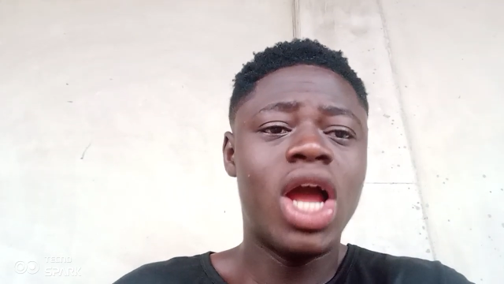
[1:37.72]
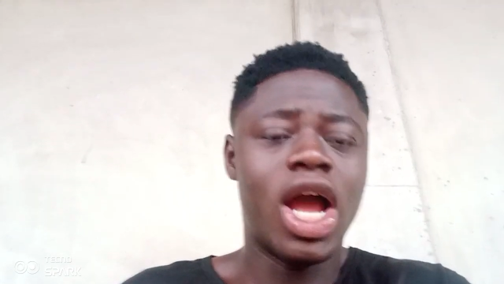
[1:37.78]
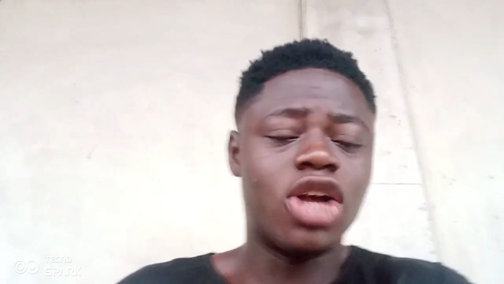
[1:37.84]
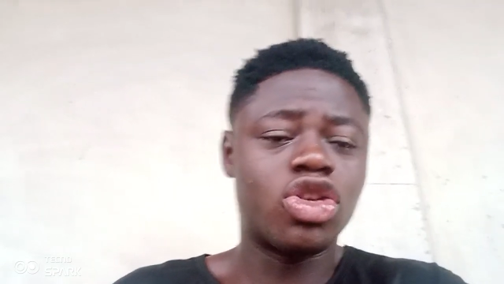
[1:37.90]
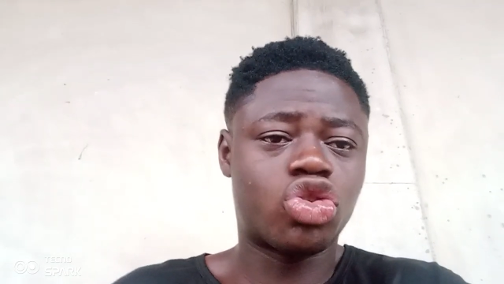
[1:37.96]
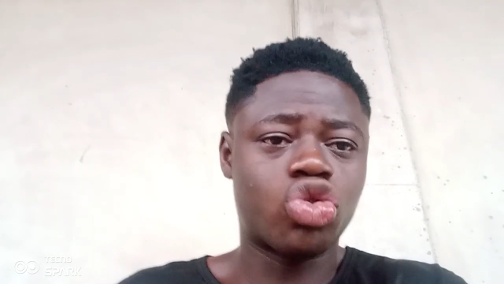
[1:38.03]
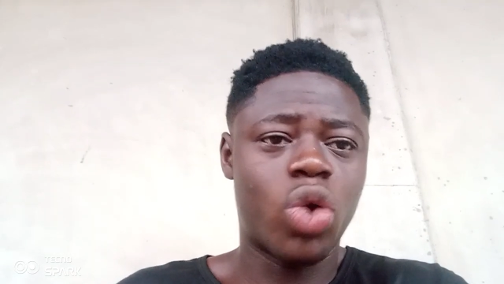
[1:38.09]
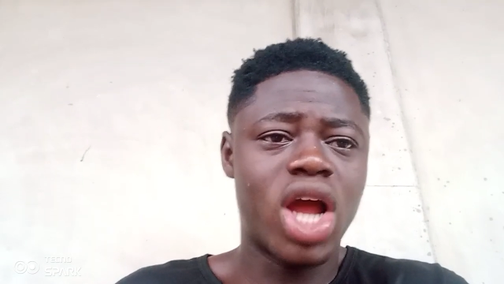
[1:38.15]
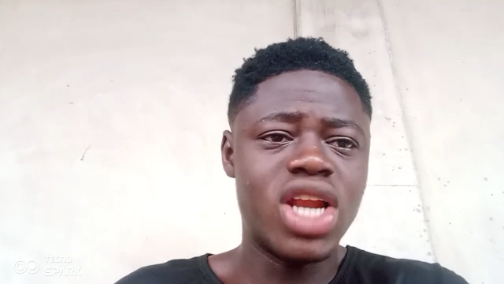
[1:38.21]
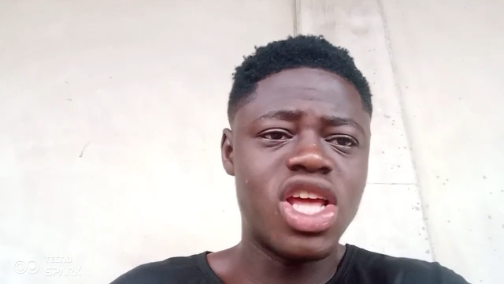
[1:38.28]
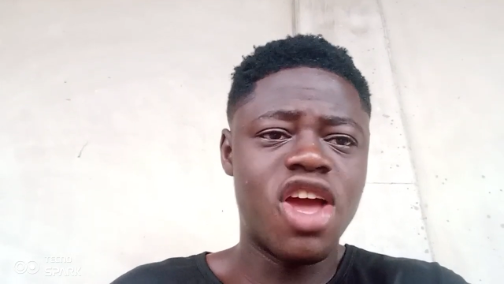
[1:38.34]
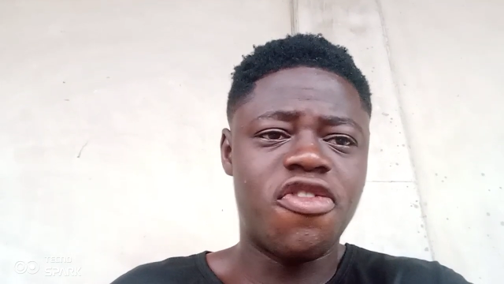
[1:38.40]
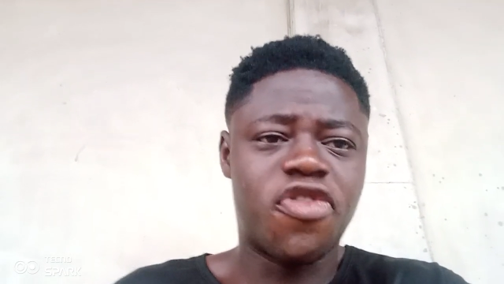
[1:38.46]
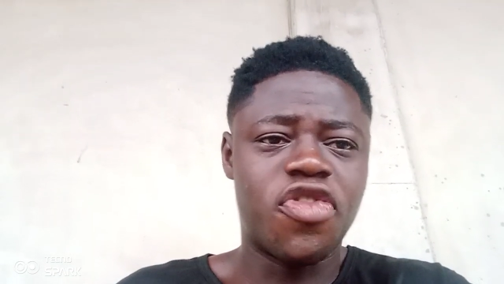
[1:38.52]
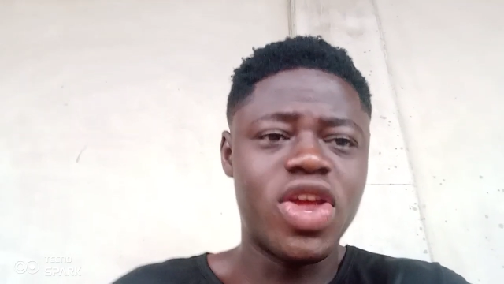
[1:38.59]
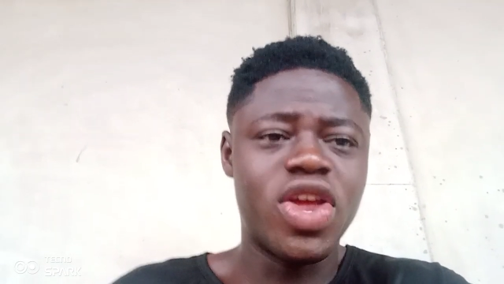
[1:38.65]
Elso
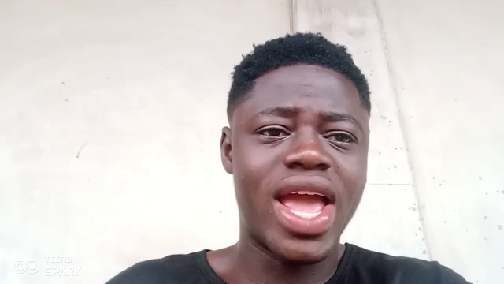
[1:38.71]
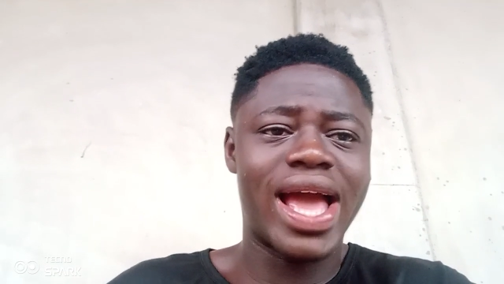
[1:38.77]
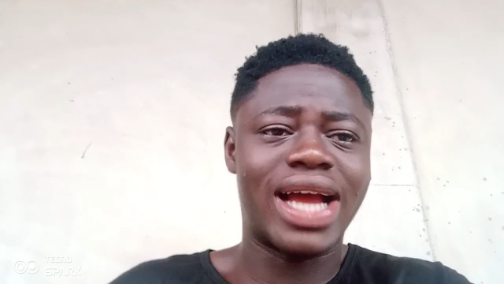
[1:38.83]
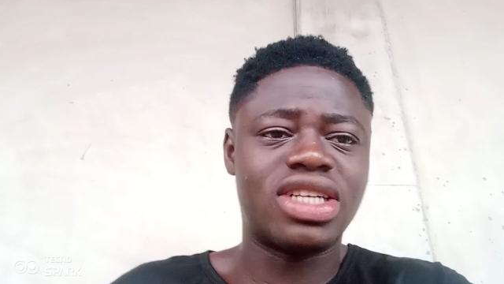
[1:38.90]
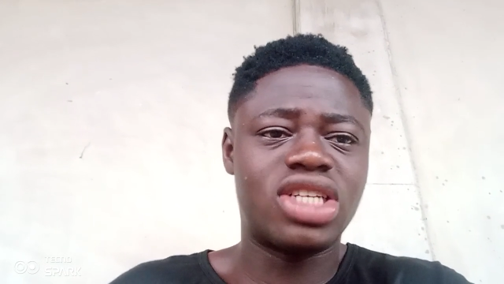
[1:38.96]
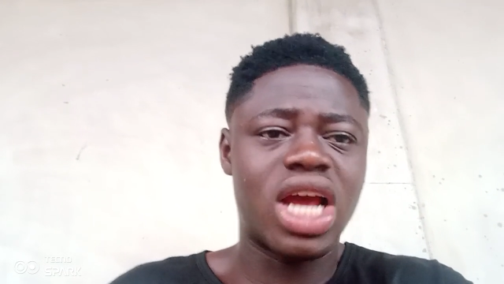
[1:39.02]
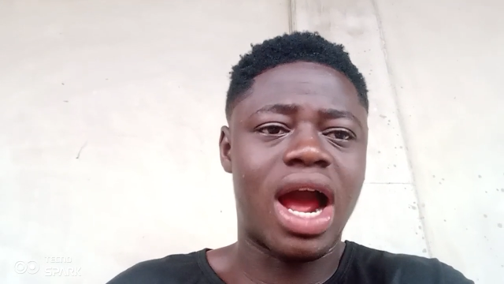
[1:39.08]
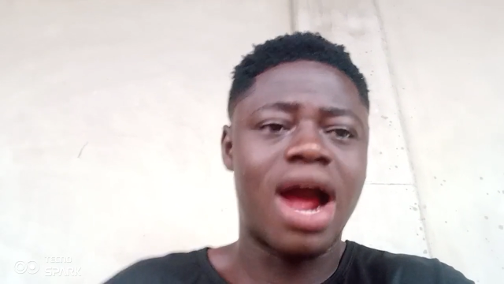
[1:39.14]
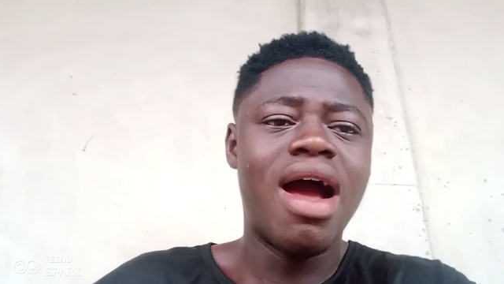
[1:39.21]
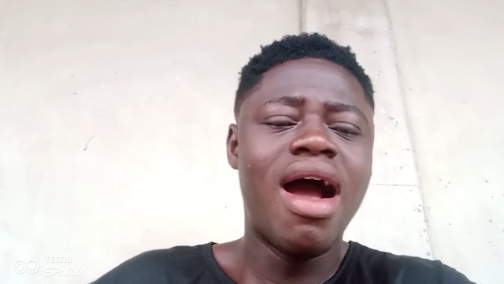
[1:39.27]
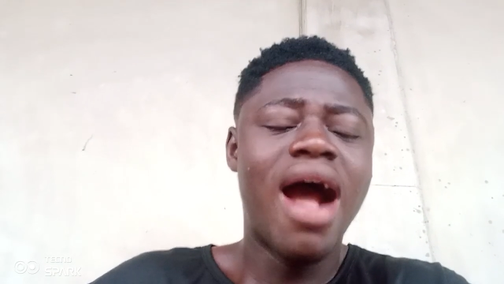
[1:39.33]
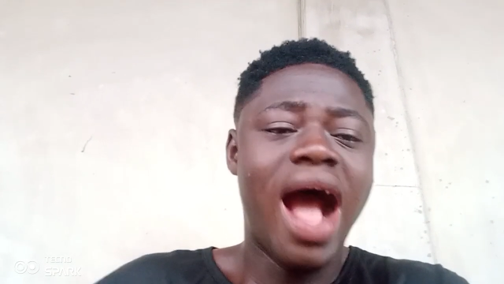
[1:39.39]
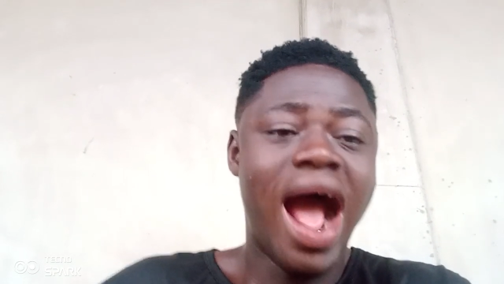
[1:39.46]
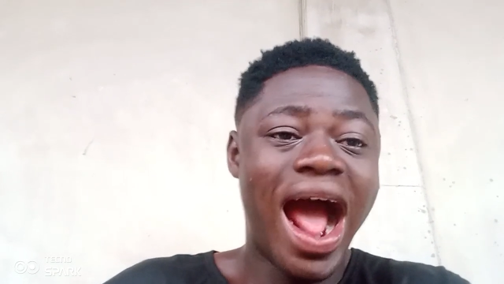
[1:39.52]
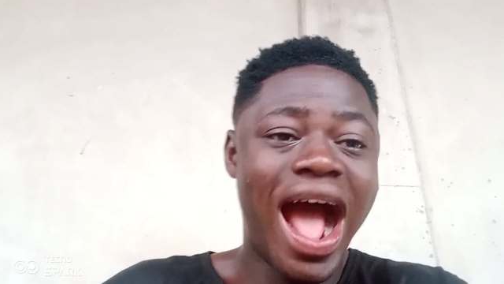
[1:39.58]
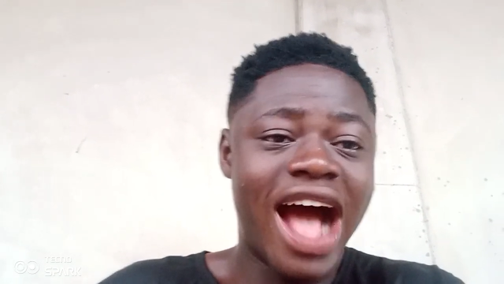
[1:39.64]
Edia Free Adia,
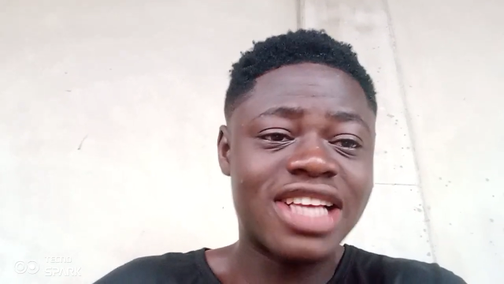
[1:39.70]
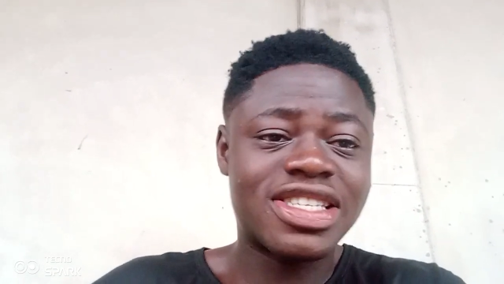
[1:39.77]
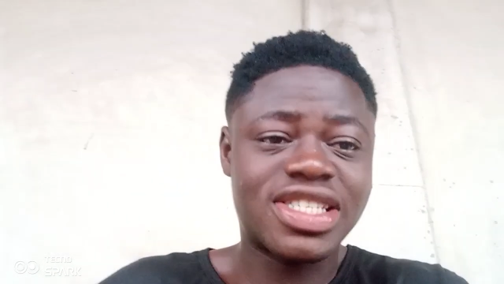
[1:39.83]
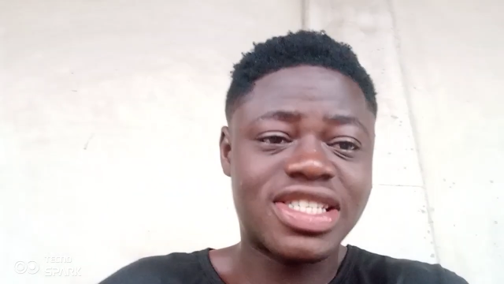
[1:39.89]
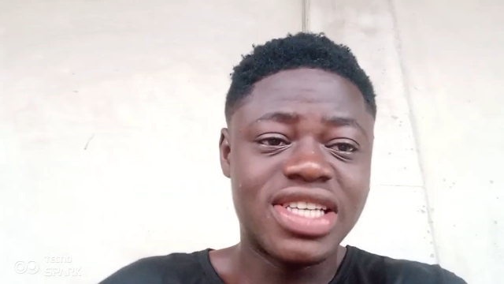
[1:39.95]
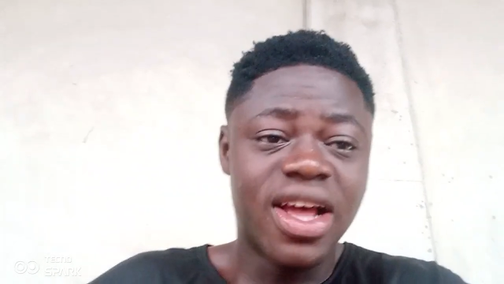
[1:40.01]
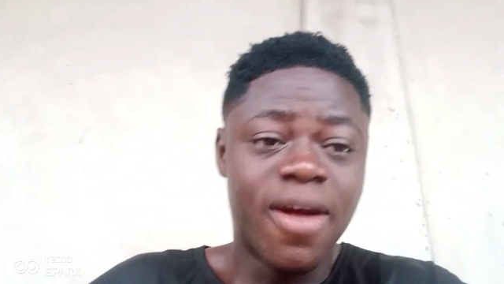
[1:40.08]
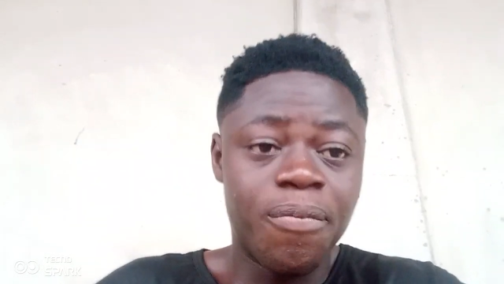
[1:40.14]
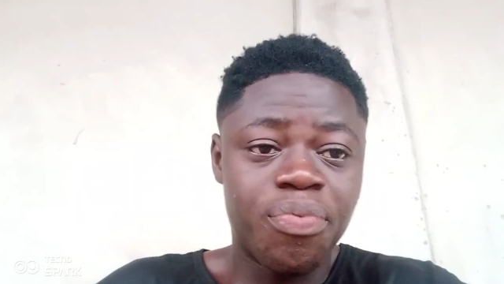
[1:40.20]
Has